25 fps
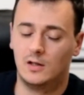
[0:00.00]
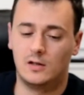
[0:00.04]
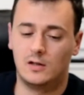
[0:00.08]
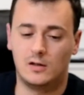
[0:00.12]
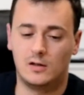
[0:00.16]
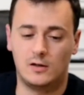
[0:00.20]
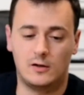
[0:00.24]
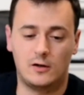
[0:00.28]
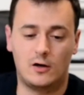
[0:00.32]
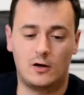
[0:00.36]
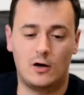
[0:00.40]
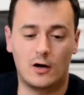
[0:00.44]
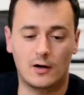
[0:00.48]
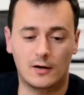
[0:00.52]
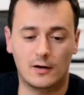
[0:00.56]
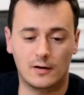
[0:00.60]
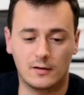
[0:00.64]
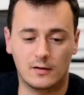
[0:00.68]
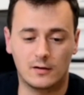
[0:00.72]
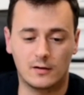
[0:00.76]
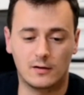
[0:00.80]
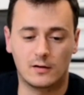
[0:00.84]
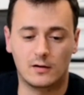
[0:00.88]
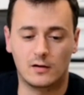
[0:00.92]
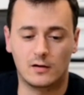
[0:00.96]
uh,
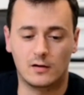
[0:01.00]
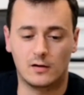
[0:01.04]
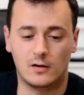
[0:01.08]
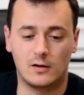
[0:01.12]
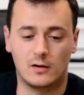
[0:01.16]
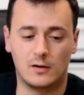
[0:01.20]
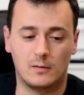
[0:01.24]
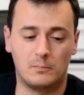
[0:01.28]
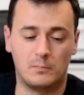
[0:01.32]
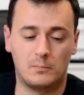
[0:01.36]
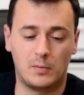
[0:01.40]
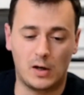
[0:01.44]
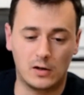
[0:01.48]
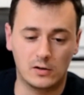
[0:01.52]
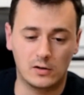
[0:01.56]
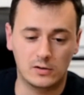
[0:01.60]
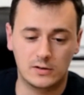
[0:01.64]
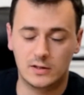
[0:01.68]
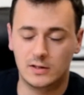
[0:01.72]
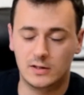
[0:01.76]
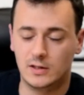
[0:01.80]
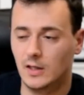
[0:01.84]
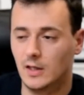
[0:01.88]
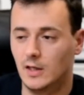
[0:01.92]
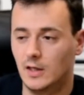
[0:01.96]
harder uh,
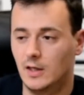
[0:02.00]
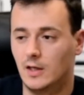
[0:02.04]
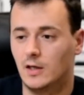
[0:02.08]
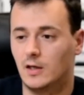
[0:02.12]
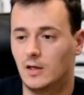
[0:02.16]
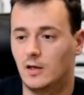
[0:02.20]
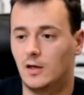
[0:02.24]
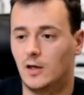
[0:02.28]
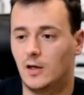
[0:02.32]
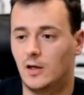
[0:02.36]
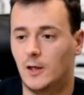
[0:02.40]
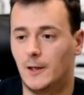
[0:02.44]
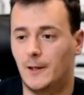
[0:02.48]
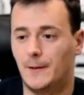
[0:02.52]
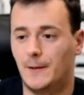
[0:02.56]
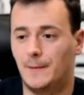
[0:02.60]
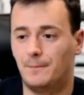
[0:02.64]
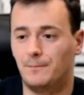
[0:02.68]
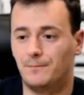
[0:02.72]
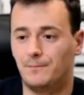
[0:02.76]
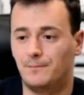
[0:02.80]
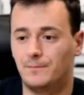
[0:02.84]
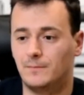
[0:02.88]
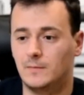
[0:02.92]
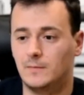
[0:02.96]
bots, um,
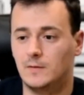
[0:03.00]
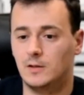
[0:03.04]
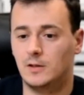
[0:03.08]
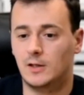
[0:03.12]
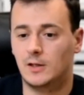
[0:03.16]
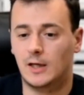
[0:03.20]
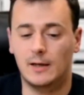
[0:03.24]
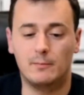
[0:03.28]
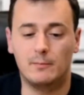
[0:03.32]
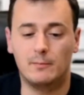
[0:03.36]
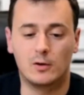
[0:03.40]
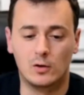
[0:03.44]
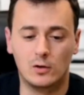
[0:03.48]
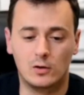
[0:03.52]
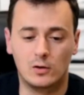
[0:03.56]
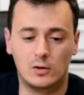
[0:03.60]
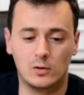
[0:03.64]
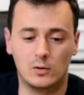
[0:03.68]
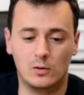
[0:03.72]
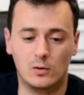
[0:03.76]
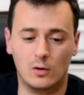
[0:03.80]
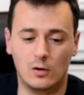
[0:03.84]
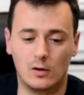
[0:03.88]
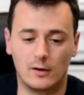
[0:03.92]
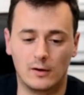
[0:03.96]
it can be a good
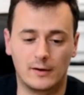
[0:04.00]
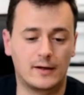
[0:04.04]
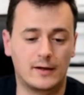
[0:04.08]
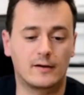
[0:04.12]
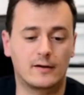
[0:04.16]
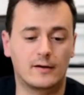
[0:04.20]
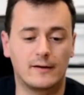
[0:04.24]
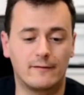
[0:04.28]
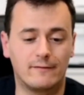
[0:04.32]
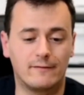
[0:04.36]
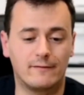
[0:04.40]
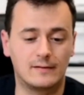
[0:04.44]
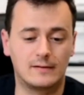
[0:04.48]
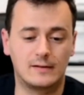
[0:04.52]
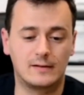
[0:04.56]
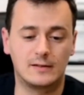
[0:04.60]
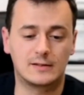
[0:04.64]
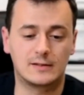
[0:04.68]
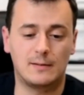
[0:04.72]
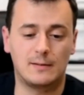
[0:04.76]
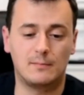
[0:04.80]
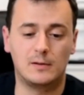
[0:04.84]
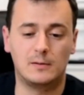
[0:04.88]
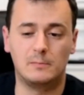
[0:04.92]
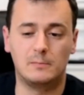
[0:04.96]
tool there are definitely
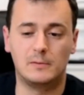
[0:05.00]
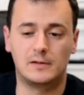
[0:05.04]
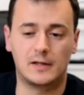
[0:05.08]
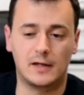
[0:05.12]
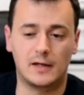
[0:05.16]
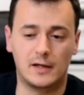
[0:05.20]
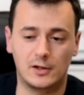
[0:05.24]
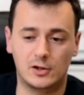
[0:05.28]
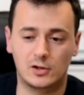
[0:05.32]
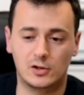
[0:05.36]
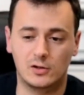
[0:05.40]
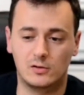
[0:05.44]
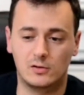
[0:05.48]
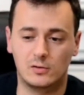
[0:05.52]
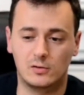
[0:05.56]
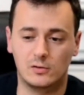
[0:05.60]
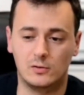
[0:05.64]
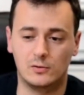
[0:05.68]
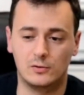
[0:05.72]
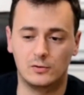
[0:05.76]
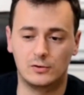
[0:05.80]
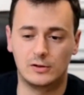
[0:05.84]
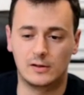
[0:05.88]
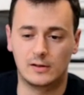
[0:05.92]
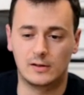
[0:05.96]
some limitation to
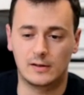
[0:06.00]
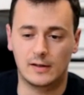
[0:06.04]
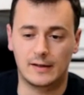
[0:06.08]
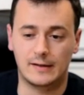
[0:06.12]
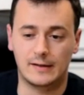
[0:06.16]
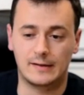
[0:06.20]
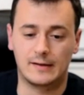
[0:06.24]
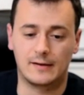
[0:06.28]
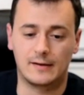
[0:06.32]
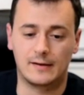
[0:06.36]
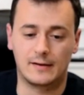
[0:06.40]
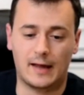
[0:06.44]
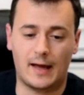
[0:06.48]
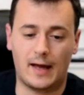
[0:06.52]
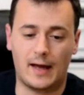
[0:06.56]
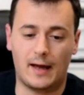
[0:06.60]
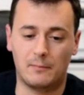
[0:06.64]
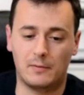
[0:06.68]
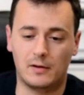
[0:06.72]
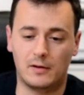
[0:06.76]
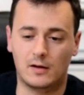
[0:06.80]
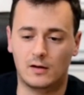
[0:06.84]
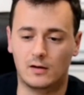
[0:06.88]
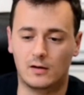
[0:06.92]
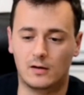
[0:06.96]
using like
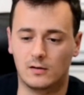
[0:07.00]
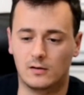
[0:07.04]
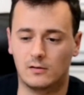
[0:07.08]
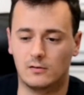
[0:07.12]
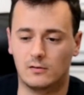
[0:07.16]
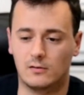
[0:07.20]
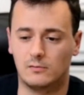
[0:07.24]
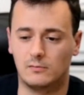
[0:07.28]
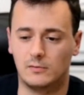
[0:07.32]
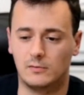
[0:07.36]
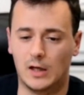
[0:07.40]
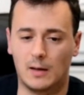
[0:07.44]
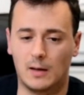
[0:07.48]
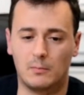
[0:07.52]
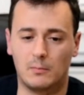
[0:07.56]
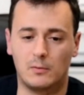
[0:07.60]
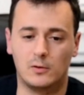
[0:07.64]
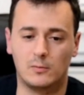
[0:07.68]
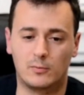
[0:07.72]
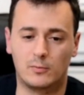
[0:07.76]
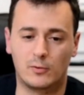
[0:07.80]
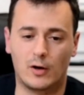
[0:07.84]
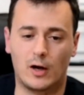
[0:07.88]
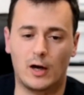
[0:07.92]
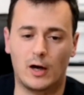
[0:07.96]
dynamic uh,
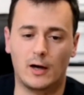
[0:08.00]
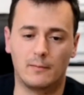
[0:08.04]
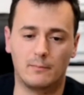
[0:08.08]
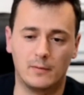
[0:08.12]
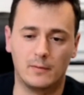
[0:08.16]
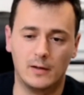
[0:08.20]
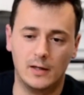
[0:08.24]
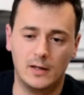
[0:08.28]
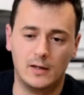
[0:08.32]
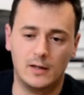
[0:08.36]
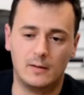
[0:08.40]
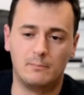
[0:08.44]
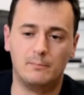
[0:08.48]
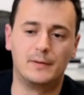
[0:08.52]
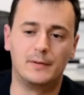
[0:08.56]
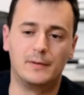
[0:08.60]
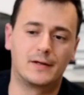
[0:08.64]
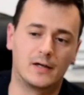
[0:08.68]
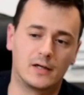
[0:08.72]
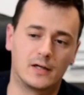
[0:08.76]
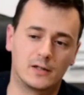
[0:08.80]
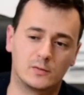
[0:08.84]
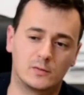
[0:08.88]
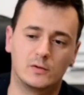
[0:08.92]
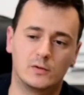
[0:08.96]
w prime
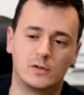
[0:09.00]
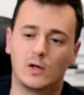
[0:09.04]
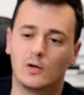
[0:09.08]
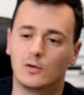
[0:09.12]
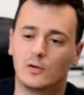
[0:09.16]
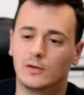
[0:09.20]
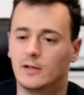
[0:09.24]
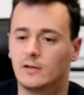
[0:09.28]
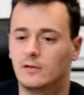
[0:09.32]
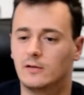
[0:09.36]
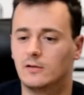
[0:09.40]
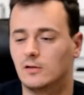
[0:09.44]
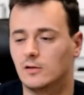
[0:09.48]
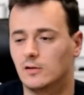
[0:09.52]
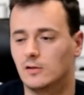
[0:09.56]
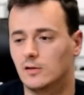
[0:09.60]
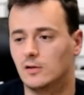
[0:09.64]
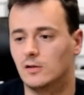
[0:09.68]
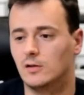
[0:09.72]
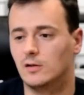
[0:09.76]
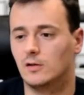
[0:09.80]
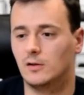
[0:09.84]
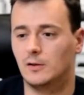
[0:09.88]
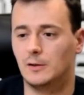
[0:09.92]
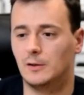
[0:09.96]
because we know that
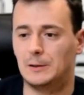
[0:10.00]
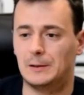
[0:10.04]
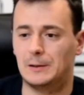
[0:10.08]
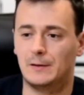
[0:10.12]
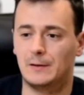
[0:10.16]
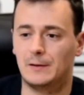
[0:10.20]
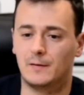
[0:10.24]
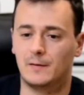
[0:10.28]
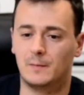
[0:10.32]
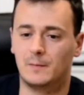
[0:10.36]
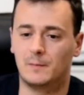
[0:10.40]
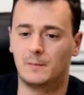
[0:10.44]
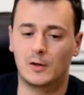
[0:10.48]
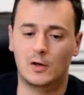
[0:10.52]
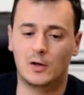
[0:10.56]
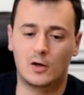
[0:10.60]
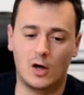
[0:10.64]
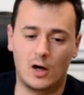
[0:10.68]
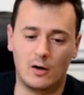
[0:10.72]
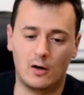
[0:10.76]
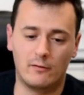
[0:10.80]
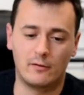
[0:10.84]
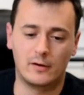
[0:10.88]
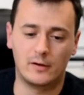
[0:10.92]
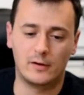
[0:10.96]
uh,
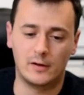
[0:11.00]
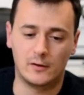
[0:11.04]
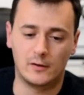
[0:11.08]
recovery